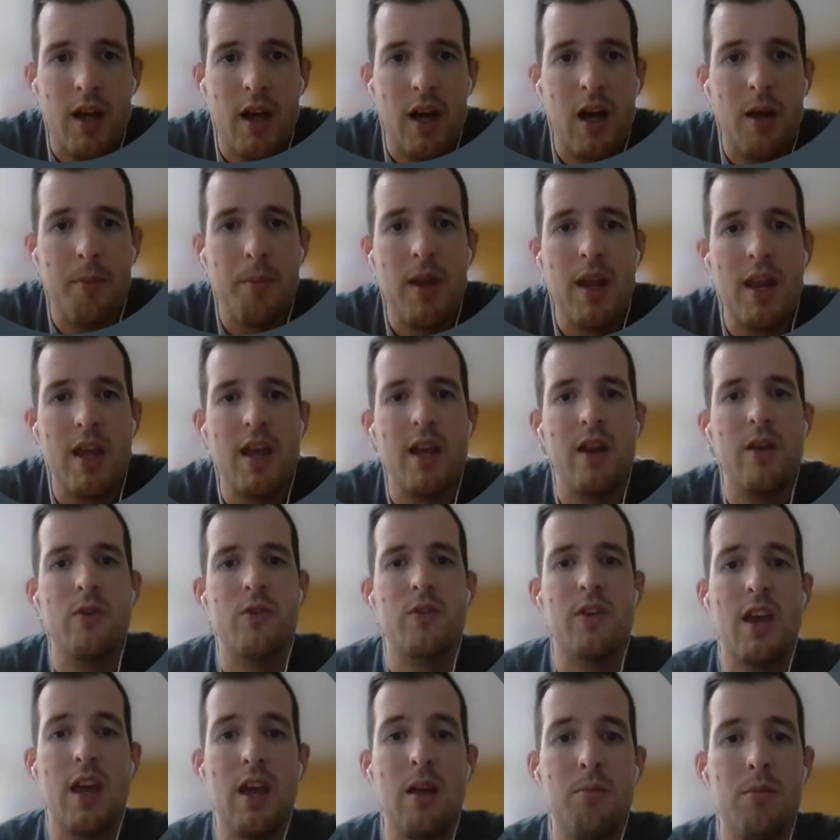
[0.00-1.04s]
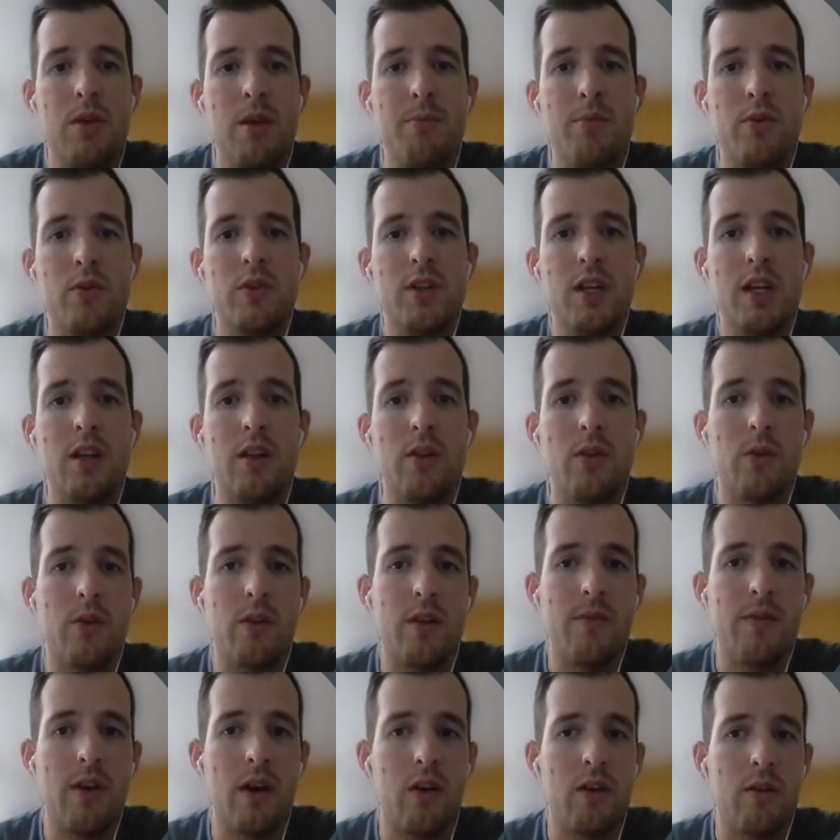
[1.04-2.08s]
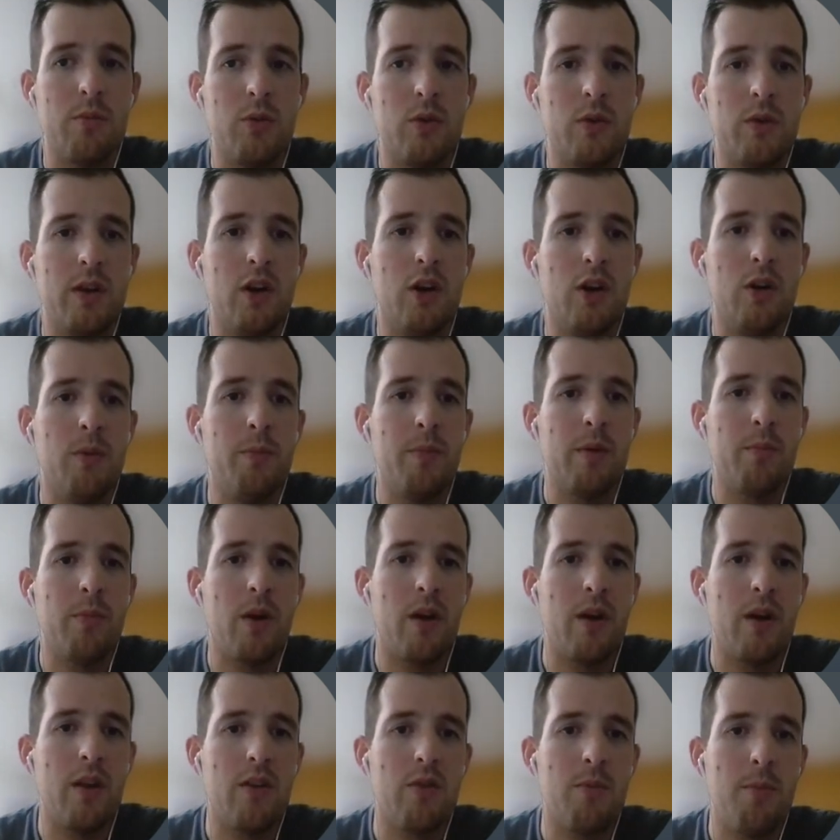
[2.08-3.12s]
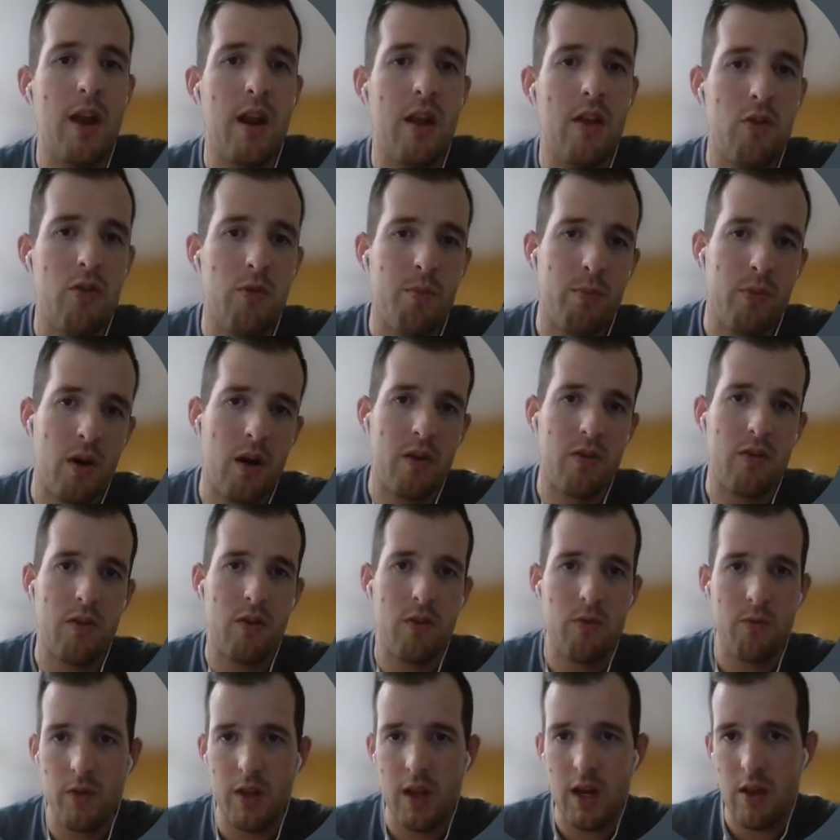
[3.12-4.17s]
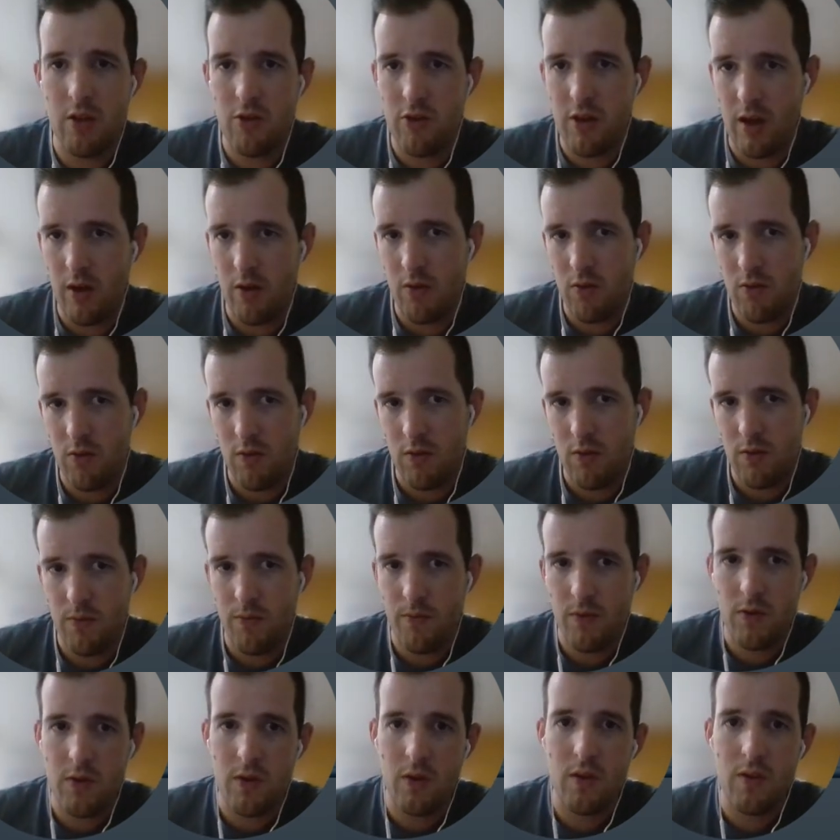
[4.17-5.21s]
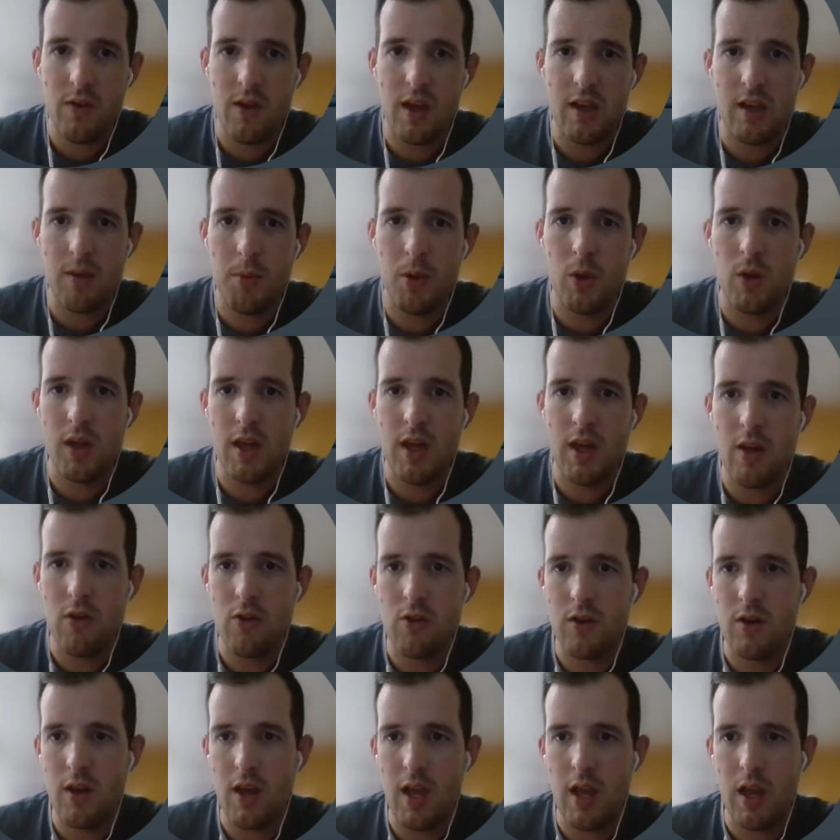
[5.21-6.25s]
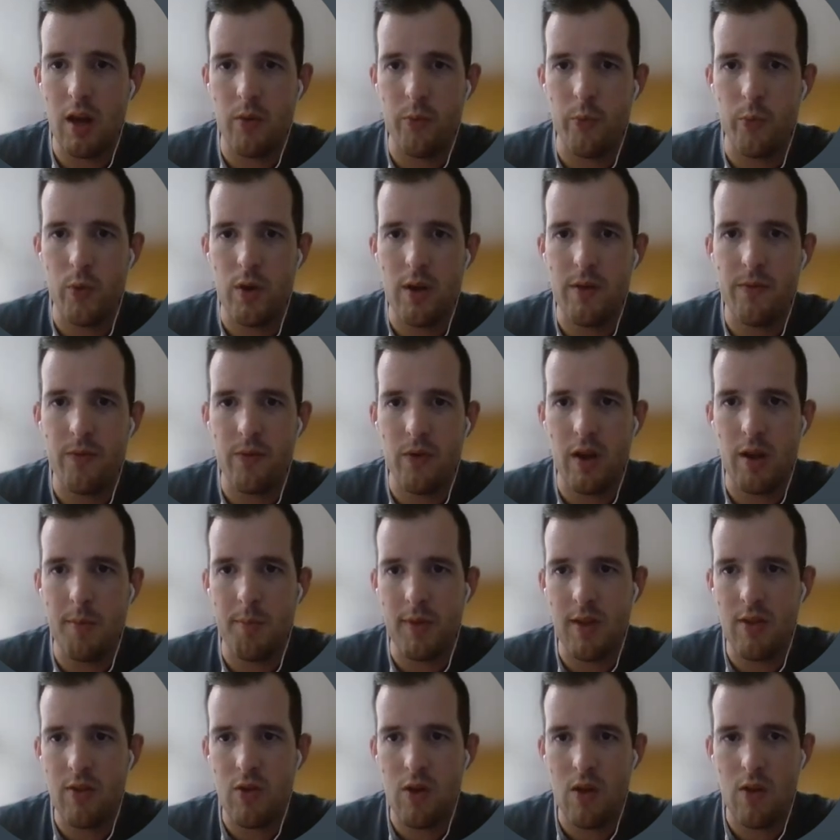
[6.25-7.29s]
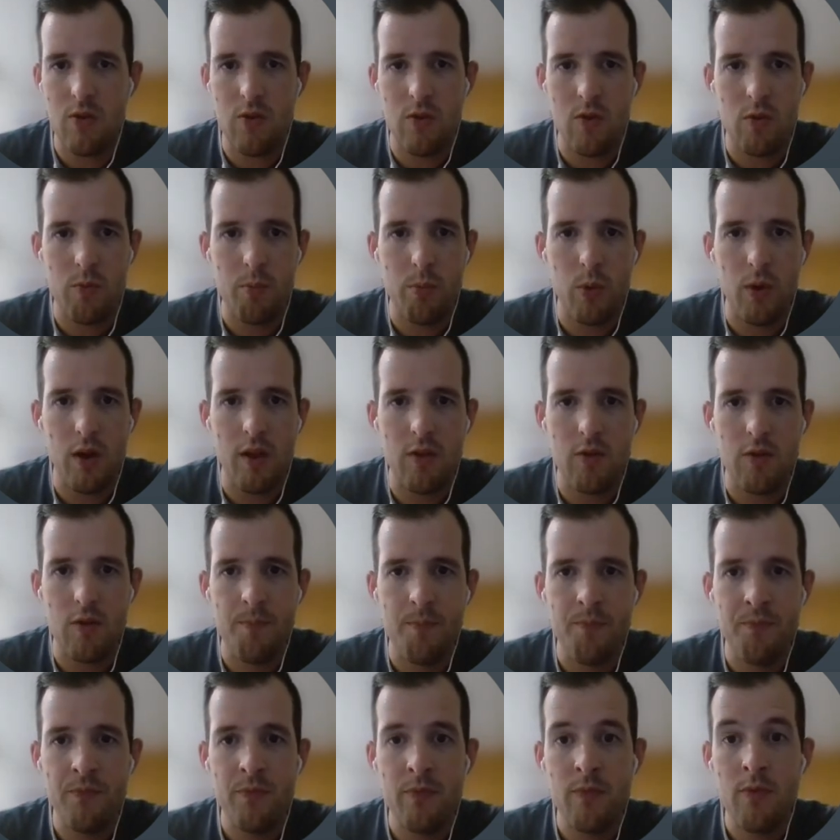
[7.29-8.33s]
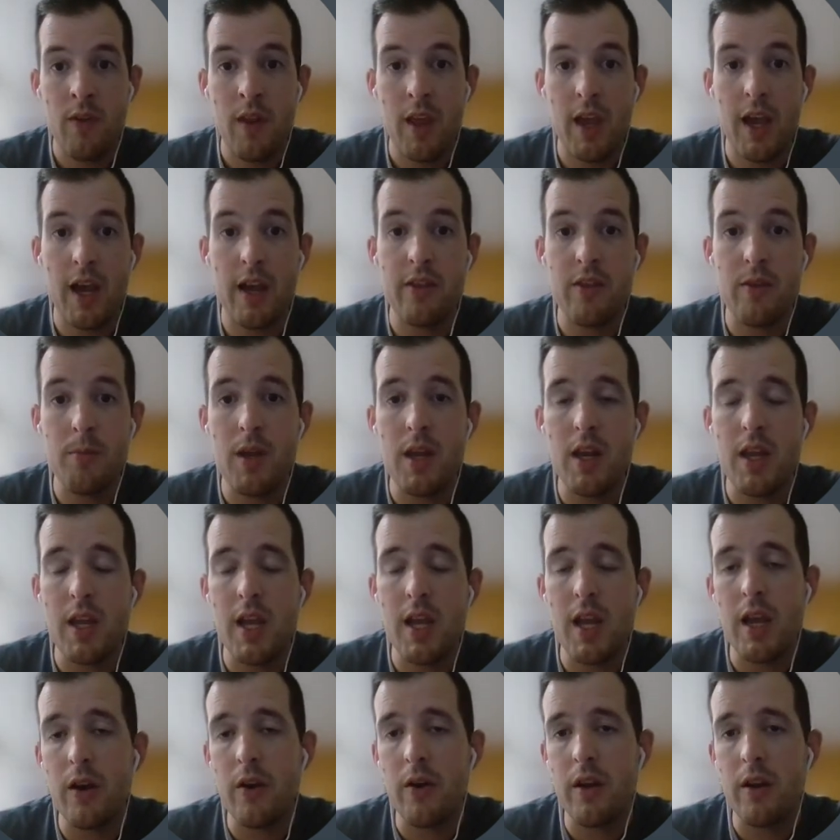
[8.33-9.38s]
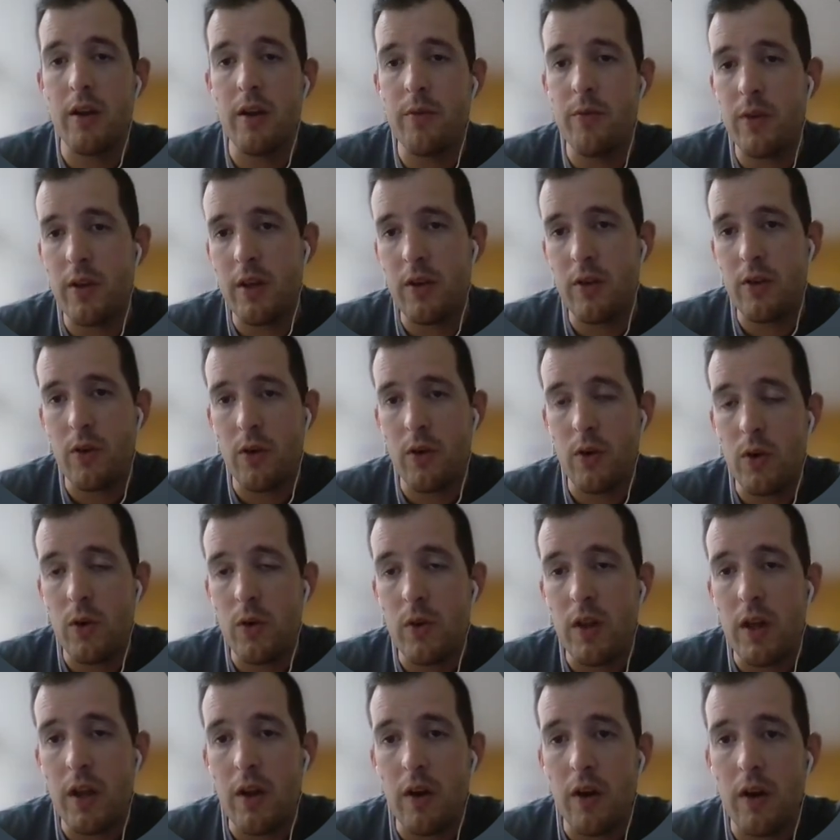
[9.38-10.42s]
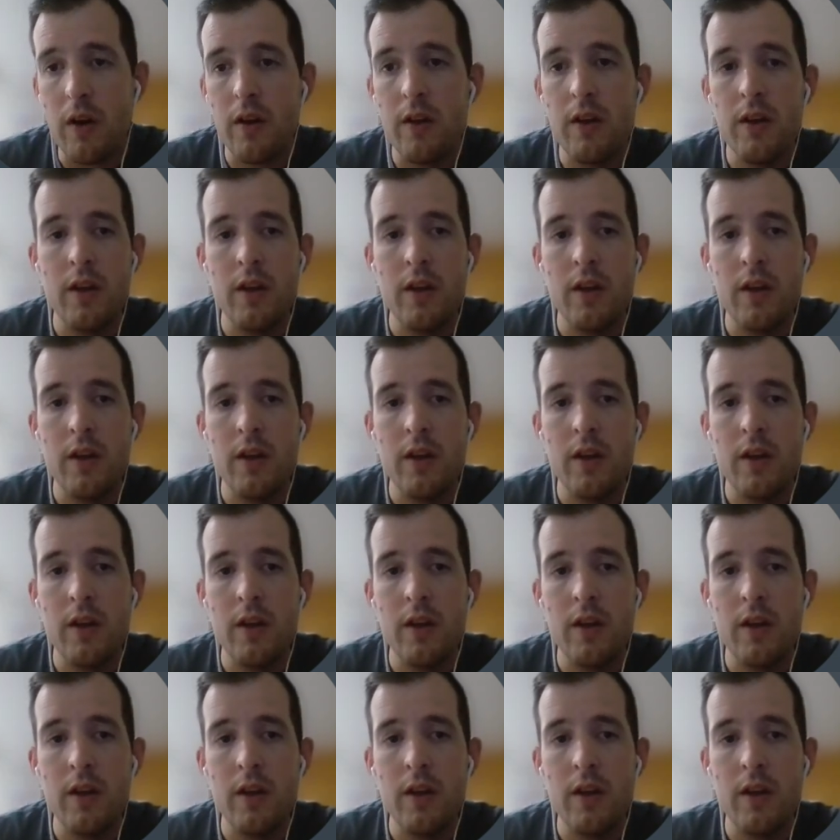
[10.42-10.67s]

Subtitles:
Mediators can be particularly valuable in helping parties manage process-related challenges, facilitate communication, and reframe contentious points. Had the mediator intervened earlier,